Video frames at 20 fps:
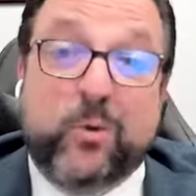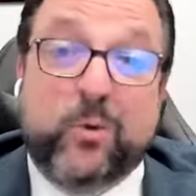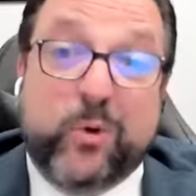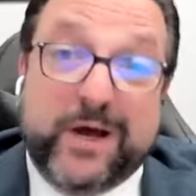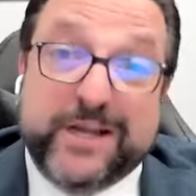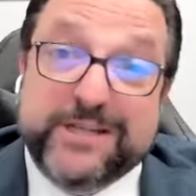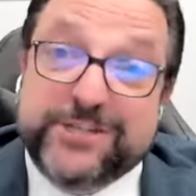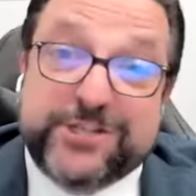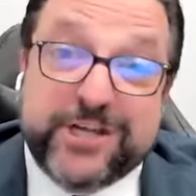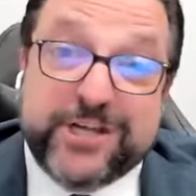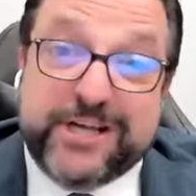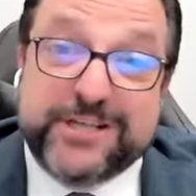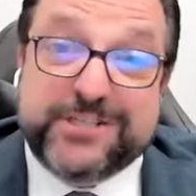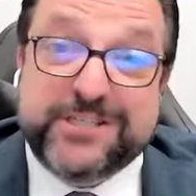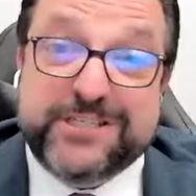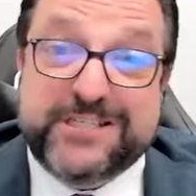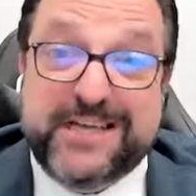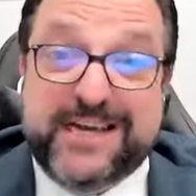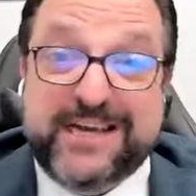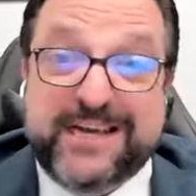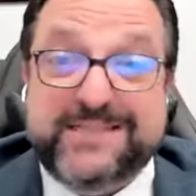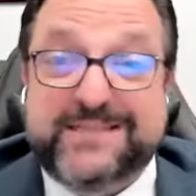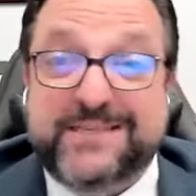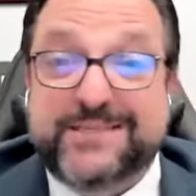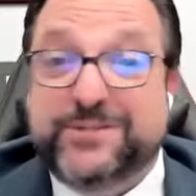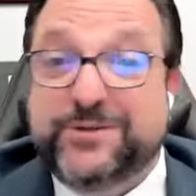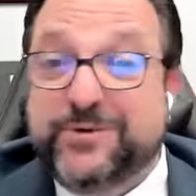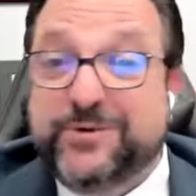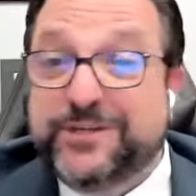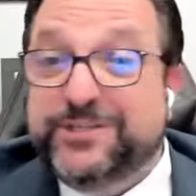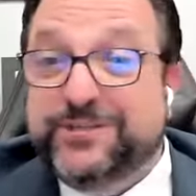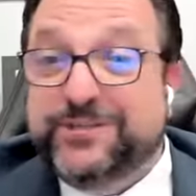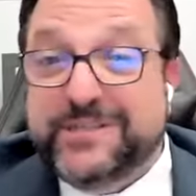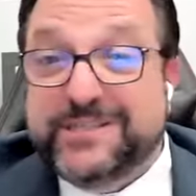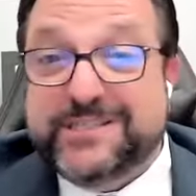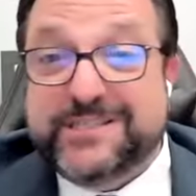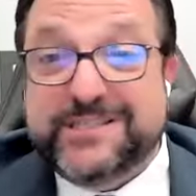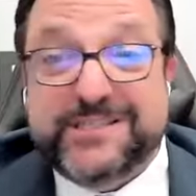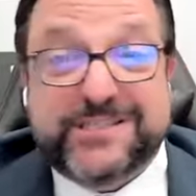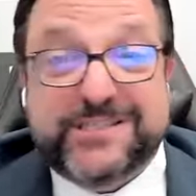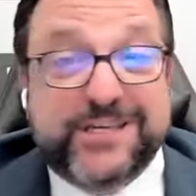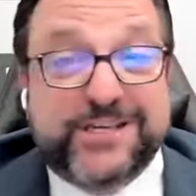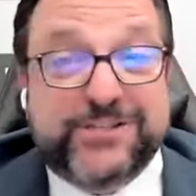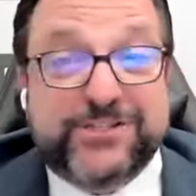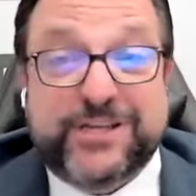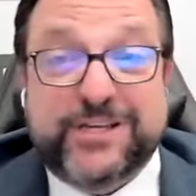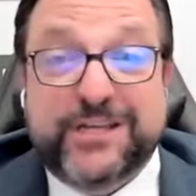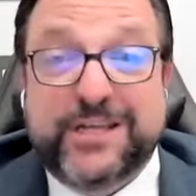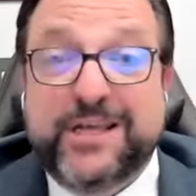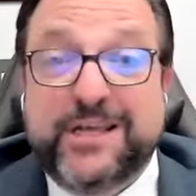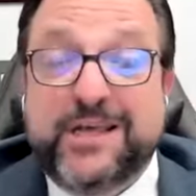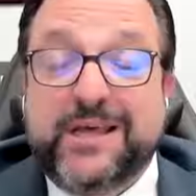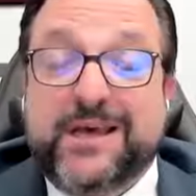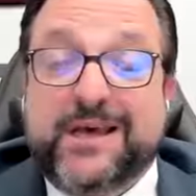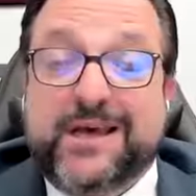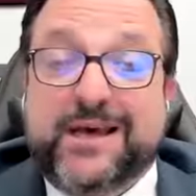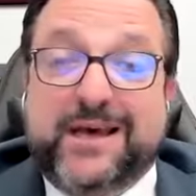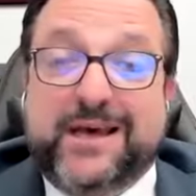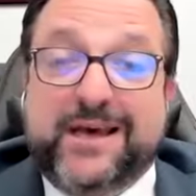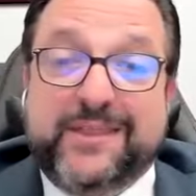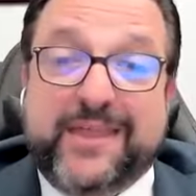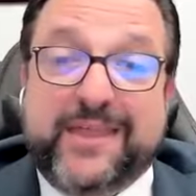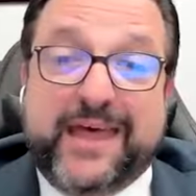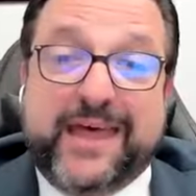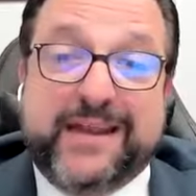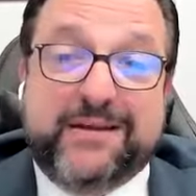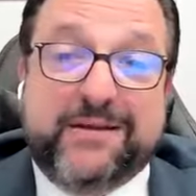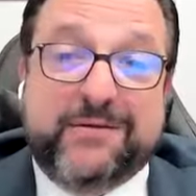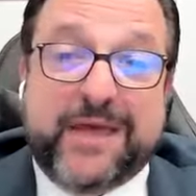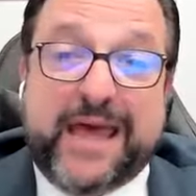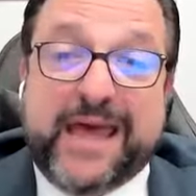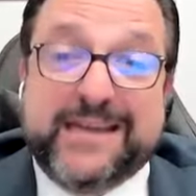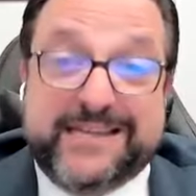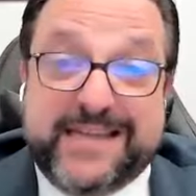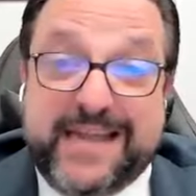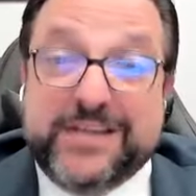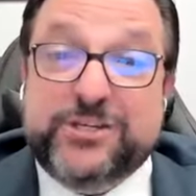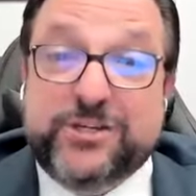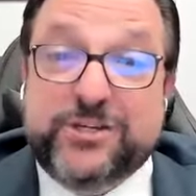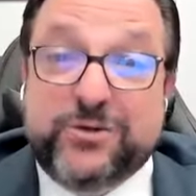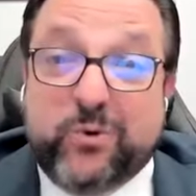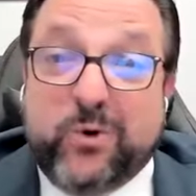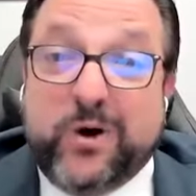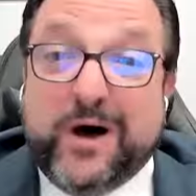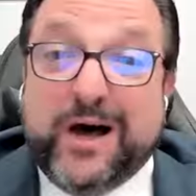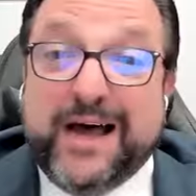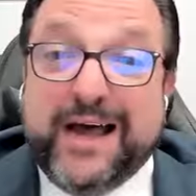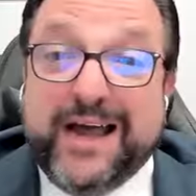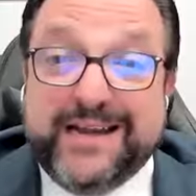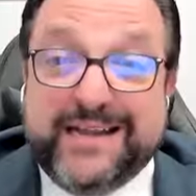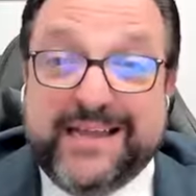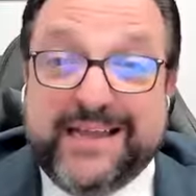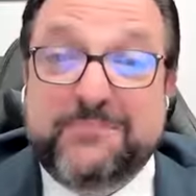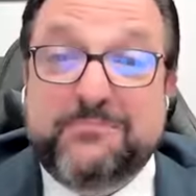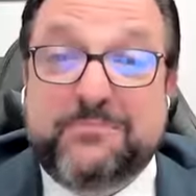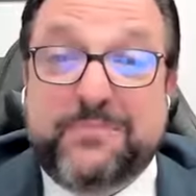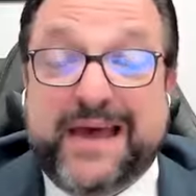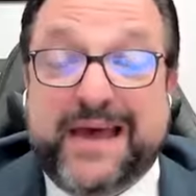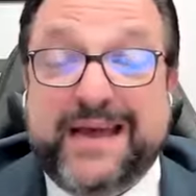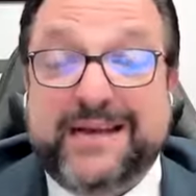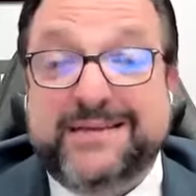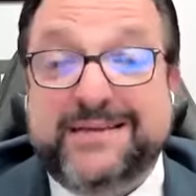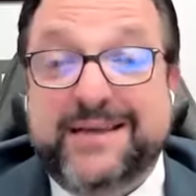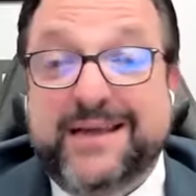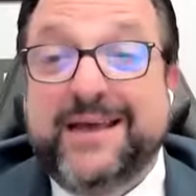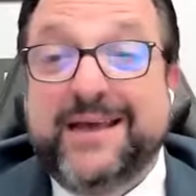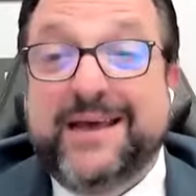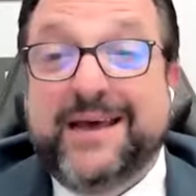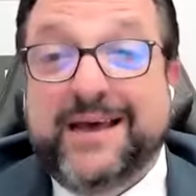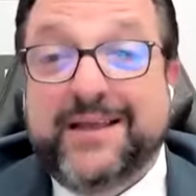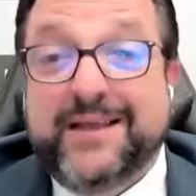One judge in Texas who issued this decision that had nationwide impact.